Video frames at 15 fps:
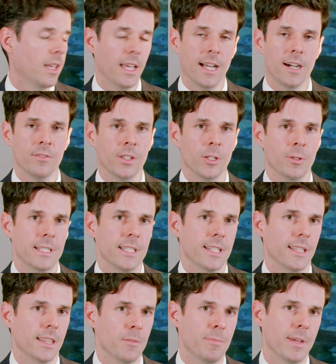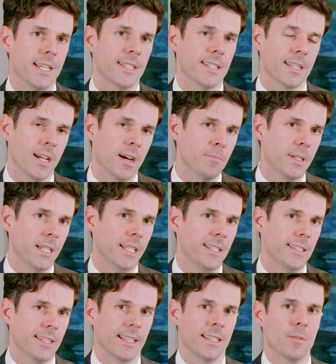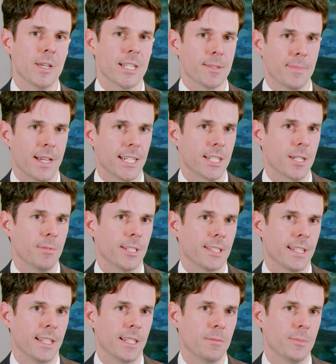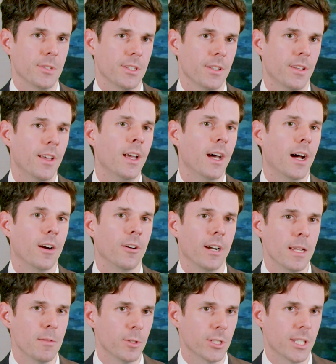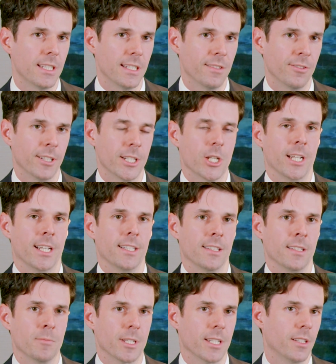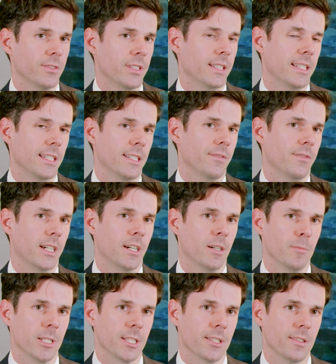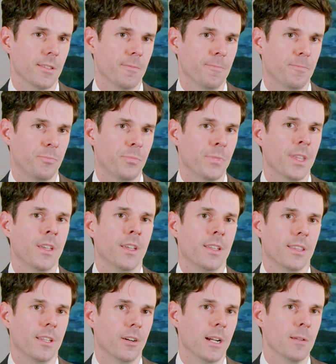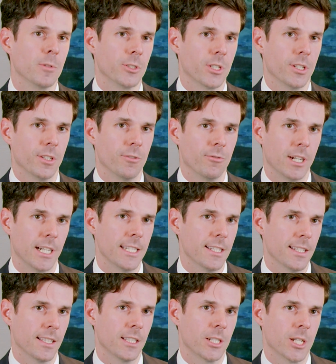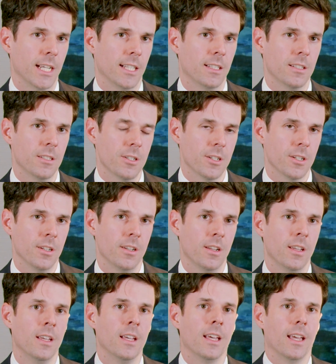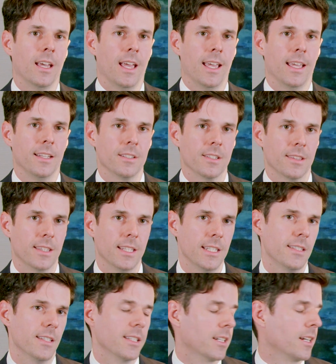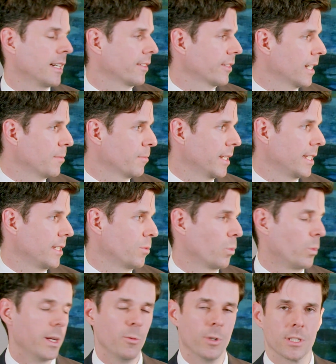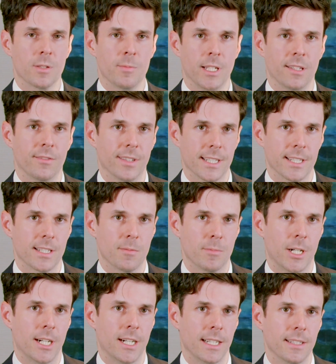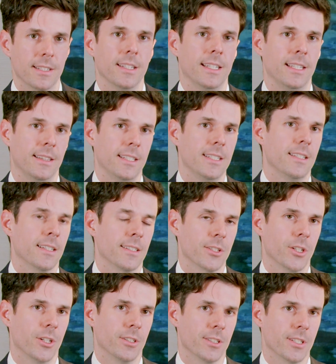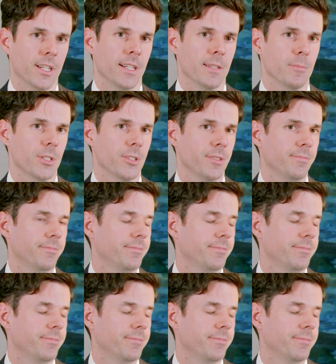Our view is that the best companies and the best management teams are able to differentiate themselves in these environments. They're able to rise to the challenge, and these are the kind of companies we want to be invested behind in these uncertain times.